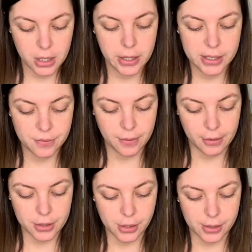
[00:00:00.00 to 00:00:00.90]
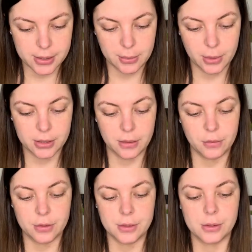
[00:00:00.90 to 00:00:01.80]
It's very dirty because I've
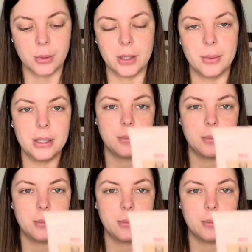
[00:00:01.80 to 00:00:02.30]
used this quite a bit,